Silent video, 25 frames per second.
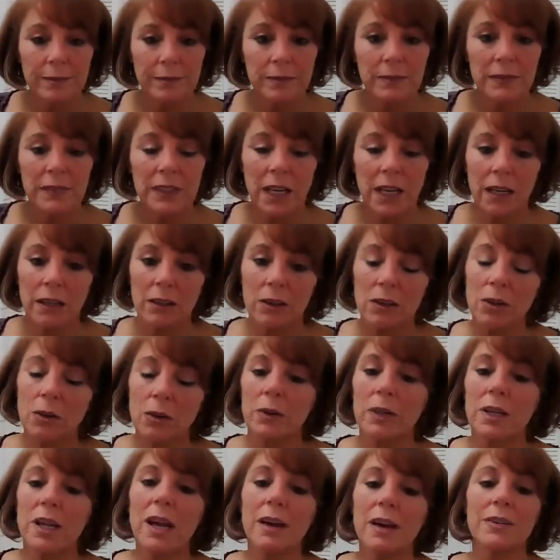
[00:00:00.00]
And, you know,
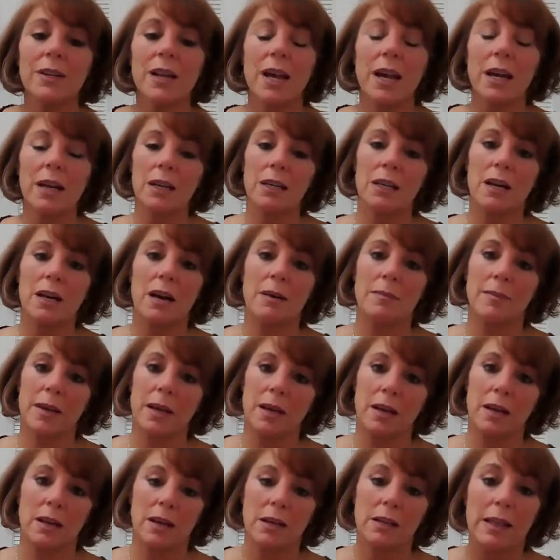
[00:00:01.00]
when you have an economic
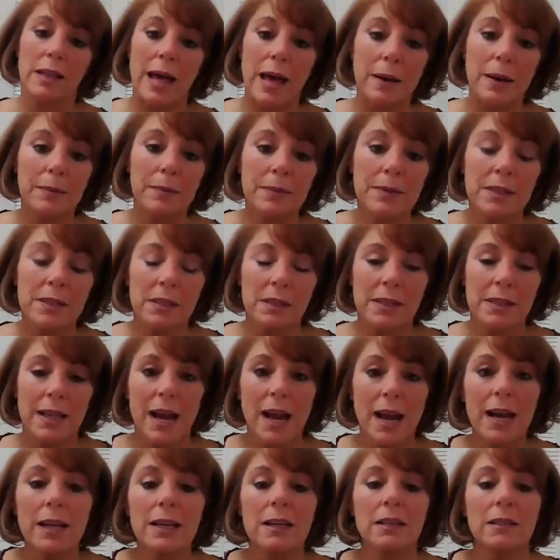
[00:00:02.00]
collapse,
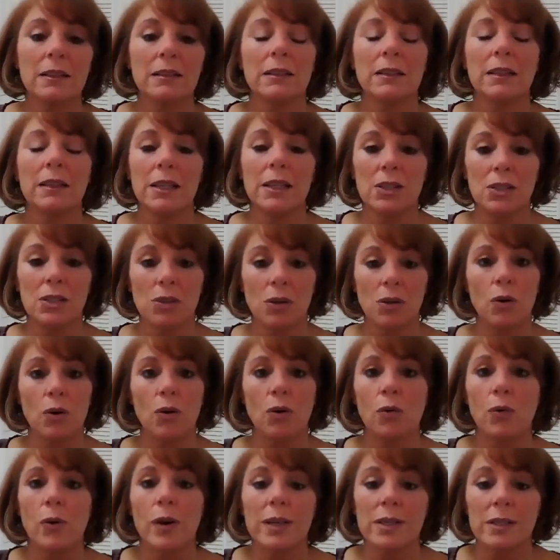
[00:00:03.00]
that is
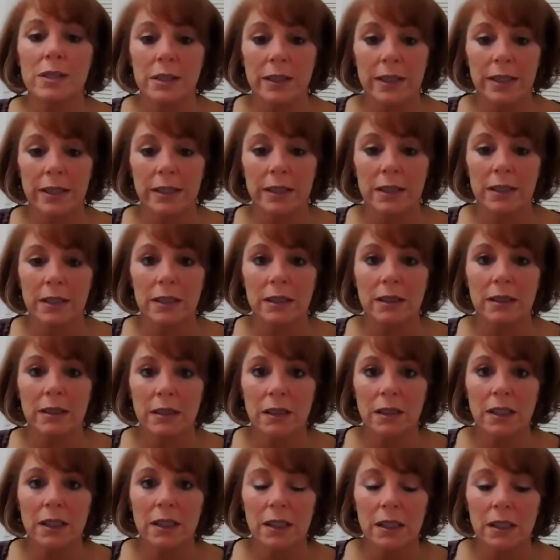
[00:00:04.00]
always linked
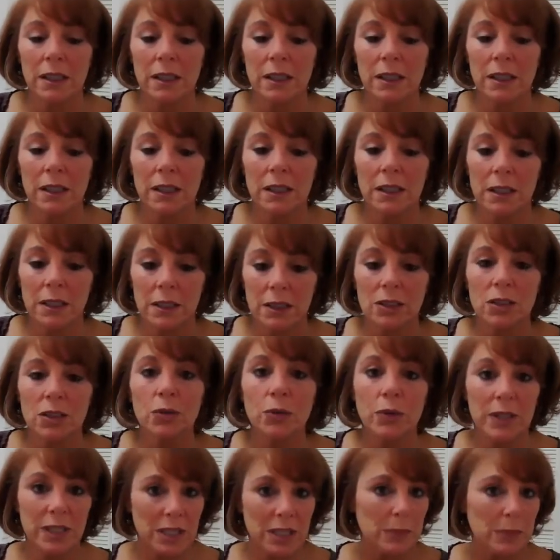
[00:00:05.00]

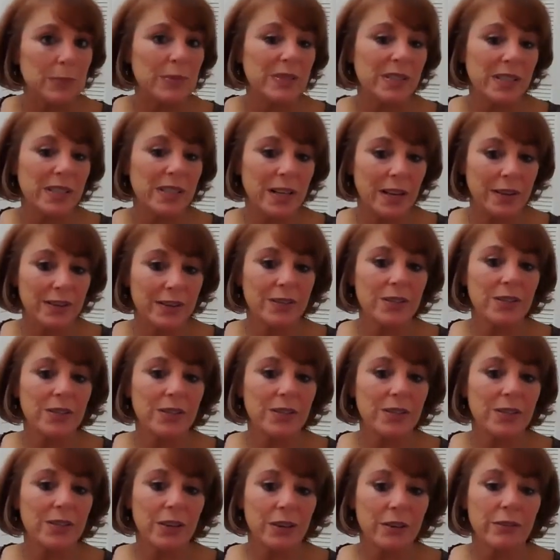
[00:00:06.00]
to a deep sense
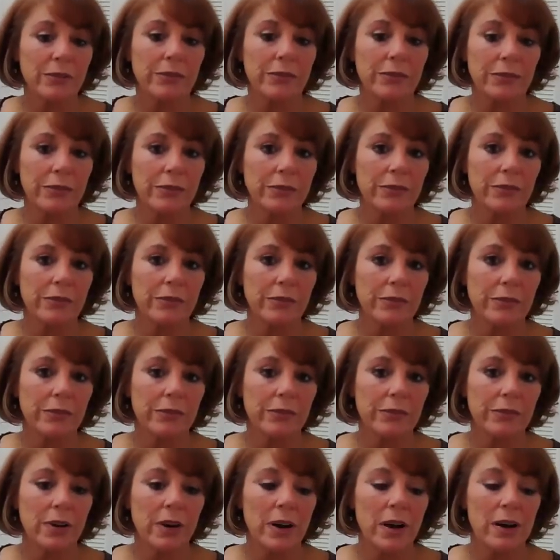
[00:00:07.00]

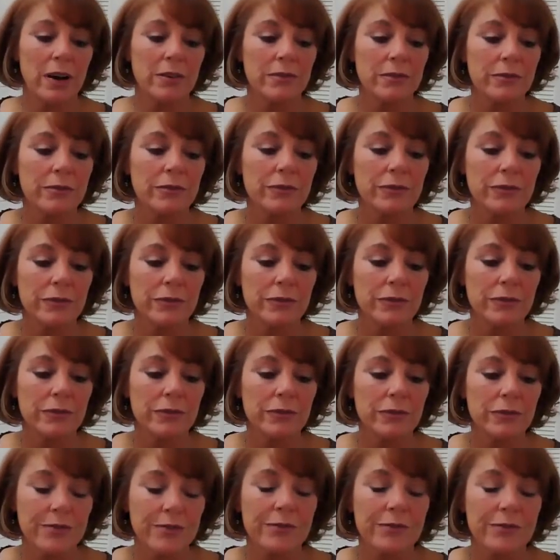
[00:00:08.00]
of
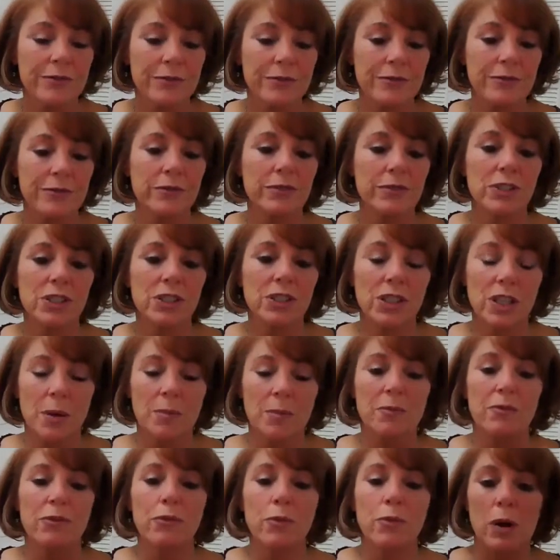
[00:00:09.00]
some
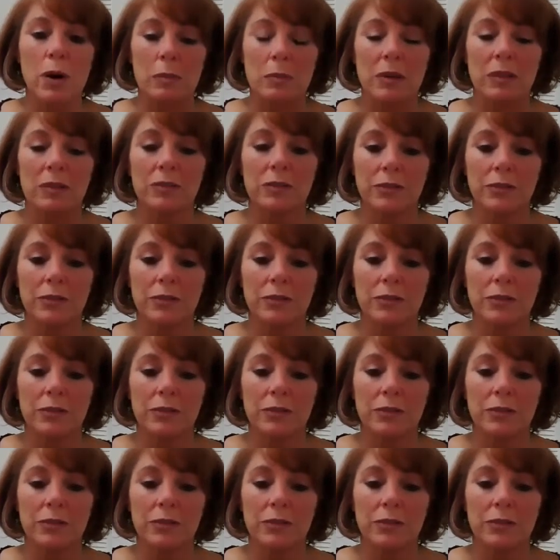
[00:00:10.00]
form of